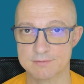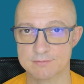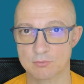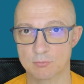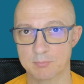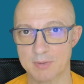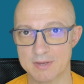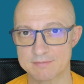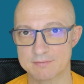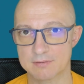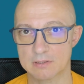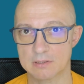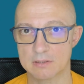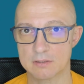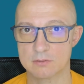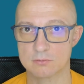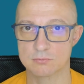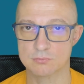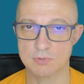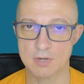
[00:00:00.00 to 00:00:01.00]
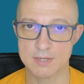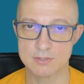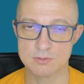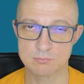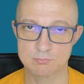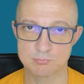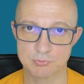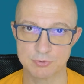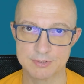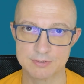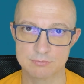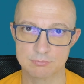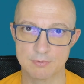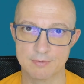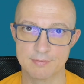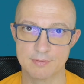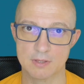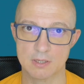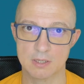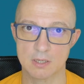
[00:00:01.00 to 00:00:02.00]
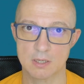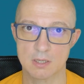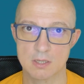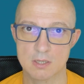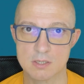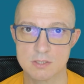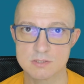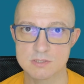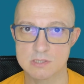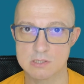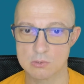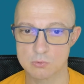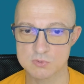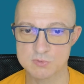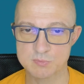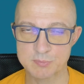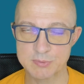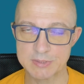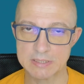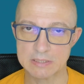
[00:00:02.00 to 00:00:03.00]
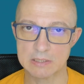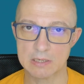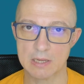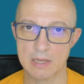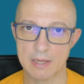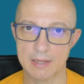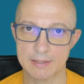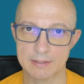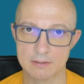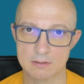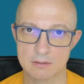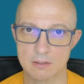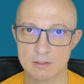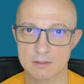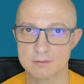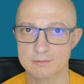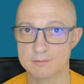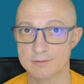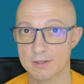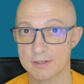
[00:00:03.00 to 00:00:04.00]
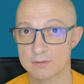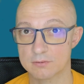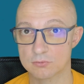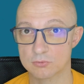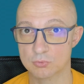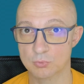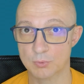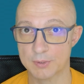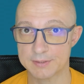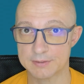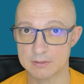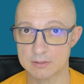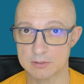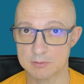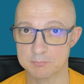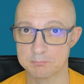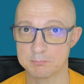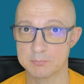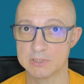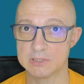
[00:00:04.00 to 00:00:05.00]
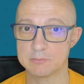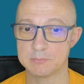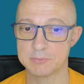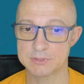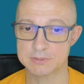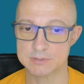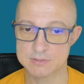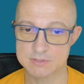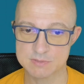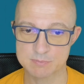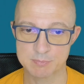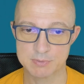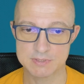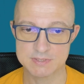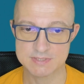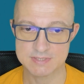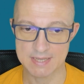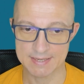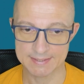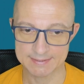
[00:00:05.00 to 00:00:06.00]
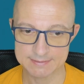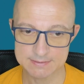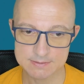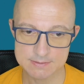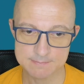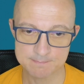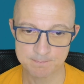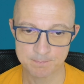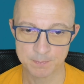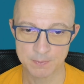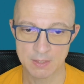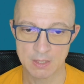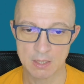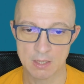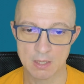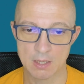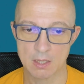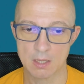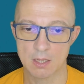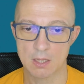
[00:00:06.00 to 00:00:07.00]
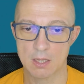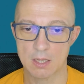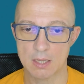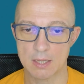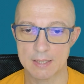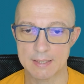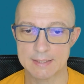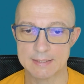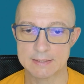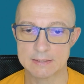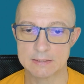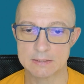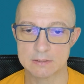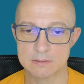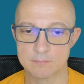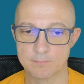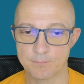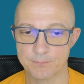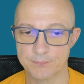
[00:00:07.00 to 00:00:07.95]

So basically you try to print with a slow speed like 10 or 20 millimeters per second, and